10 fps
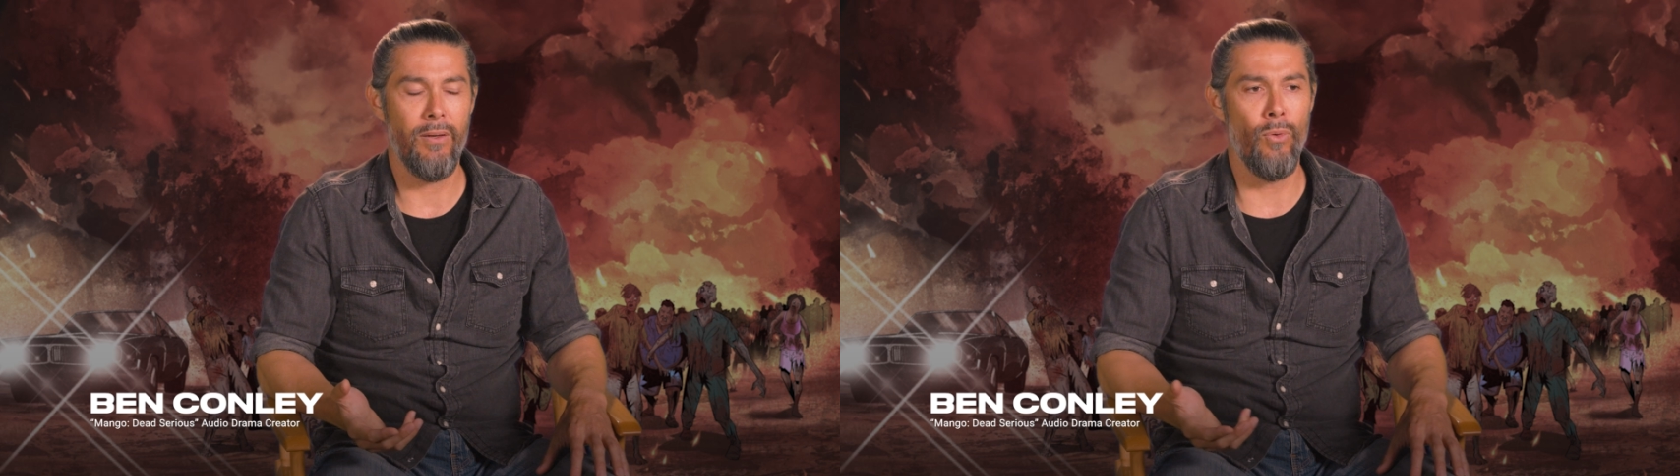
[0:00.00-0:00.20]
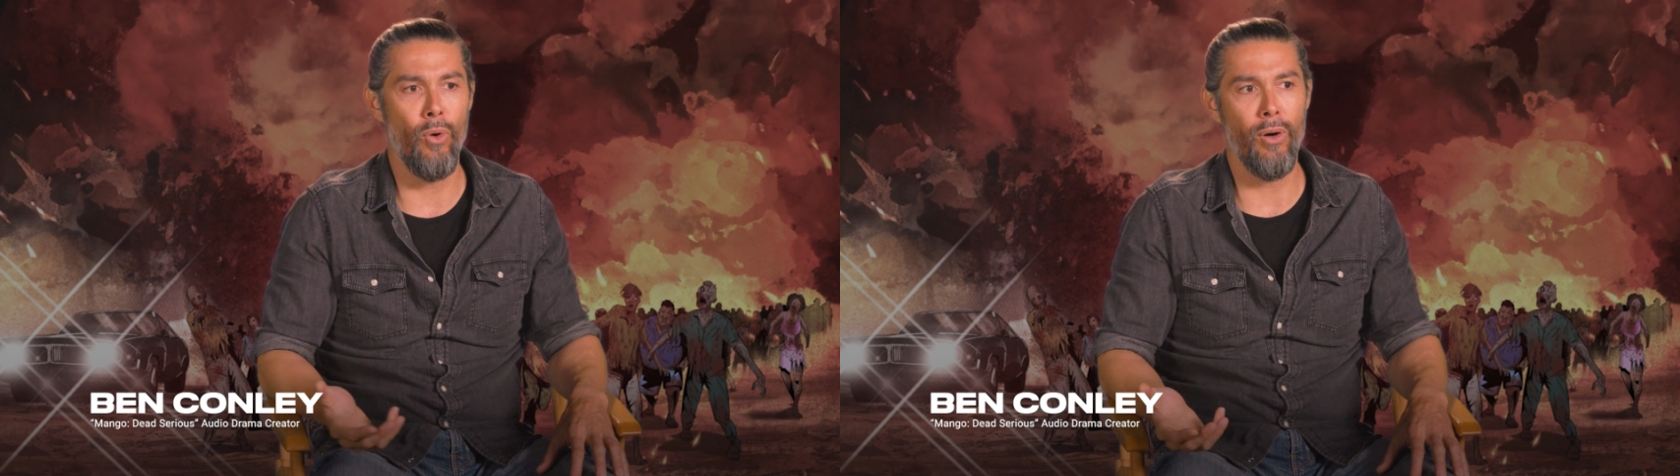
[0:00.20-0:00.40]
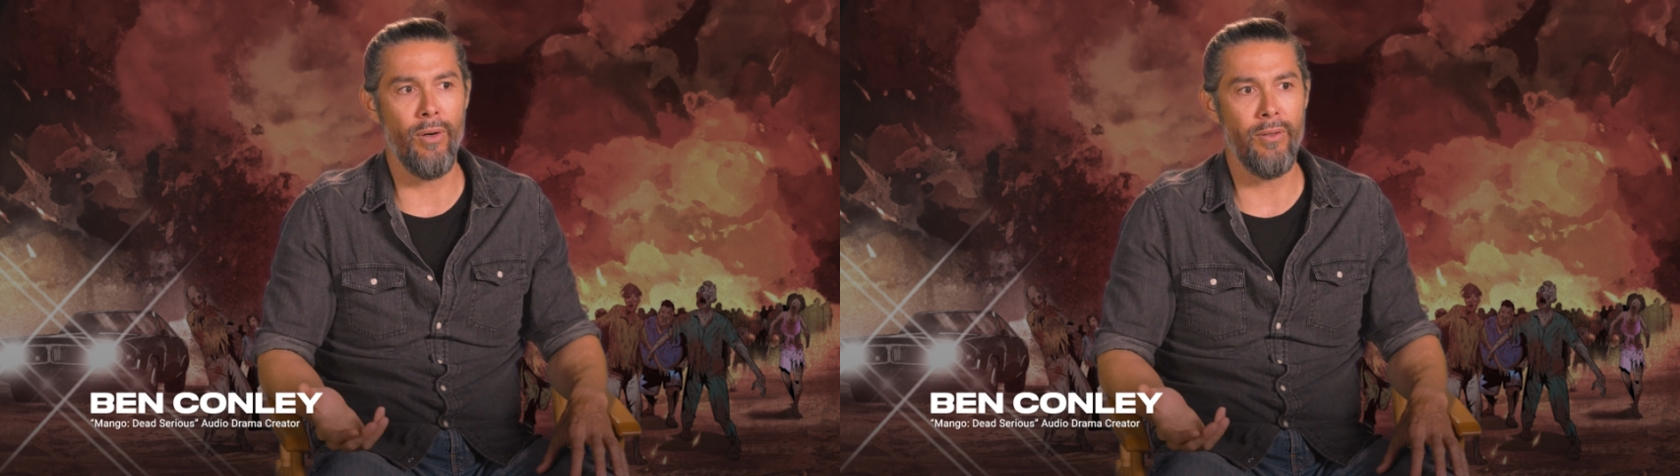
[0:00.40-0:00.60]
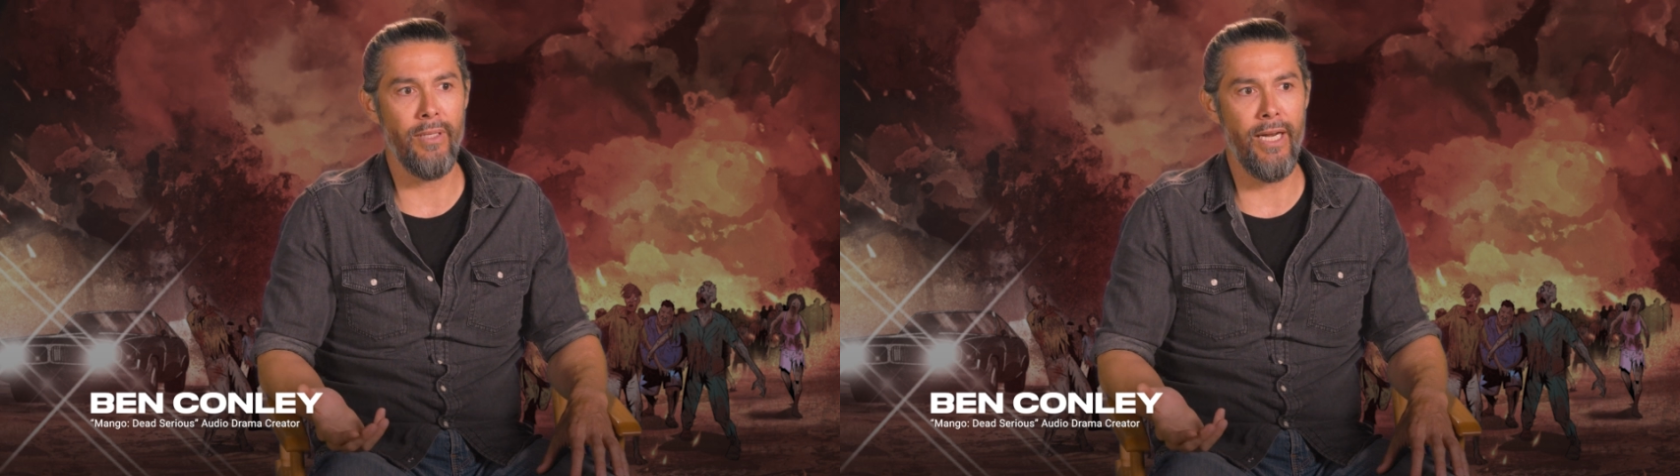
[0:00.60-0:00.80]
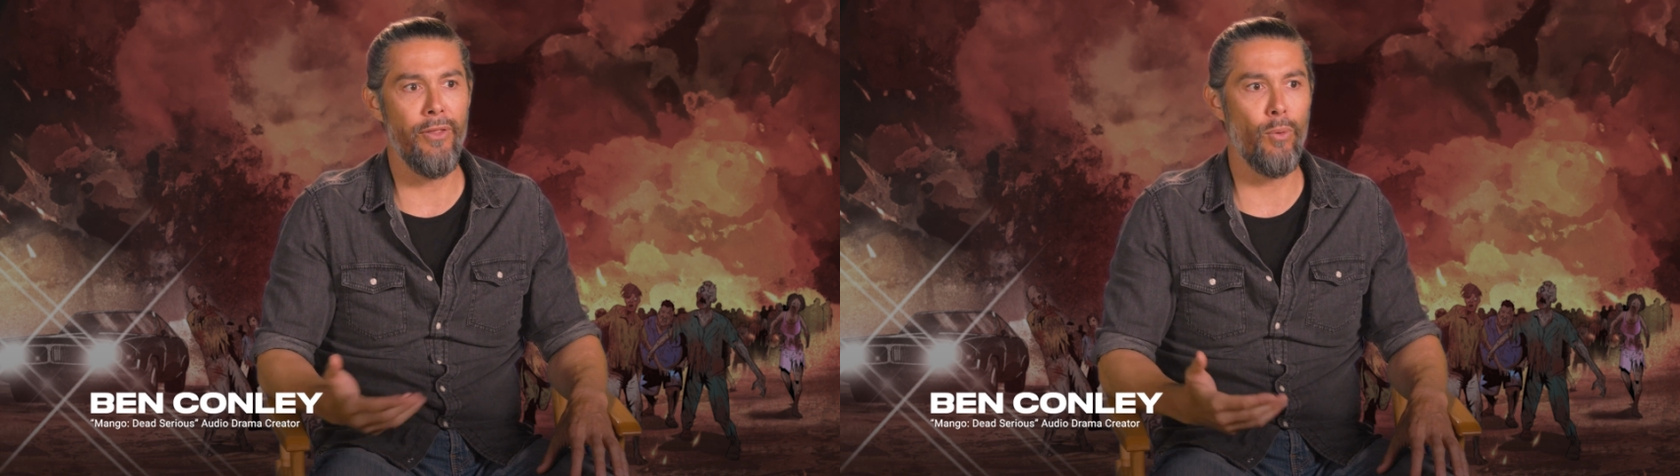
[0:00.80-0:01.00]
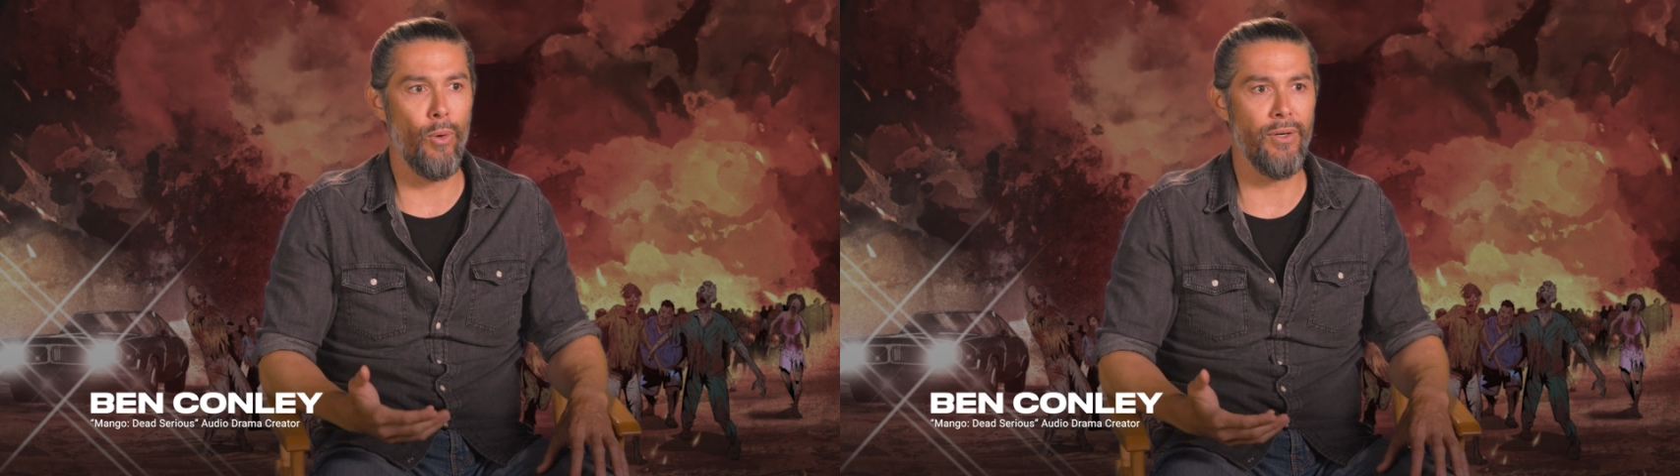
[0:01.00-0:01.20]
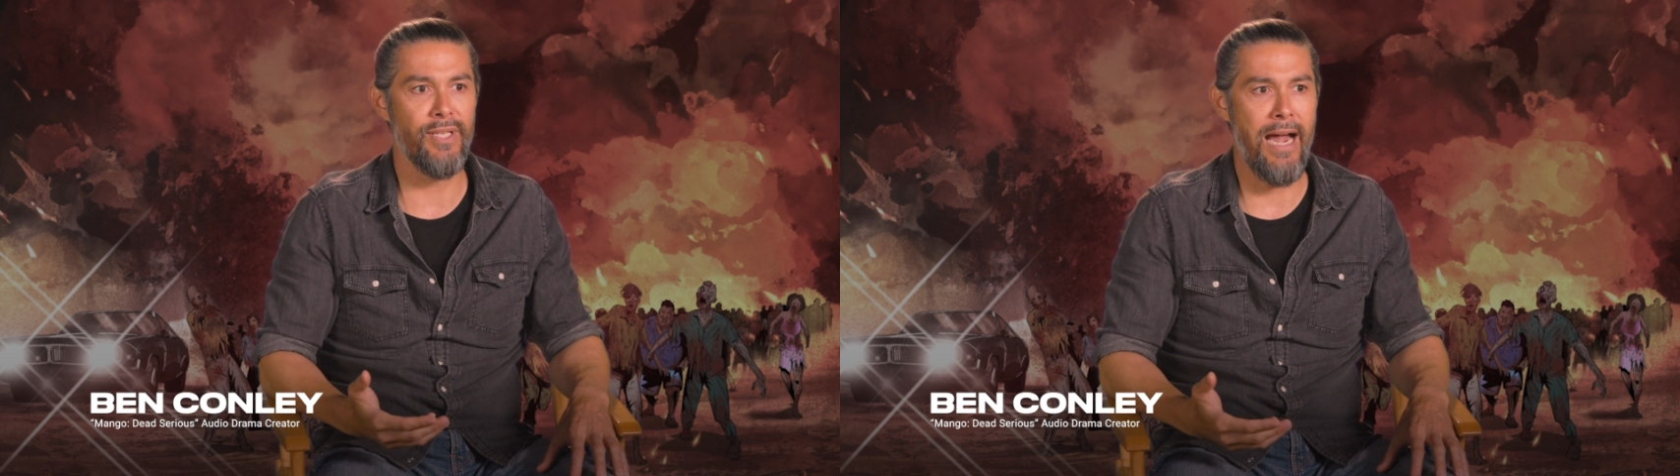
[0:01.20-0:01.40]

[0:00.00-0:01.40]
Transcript: Or in other words,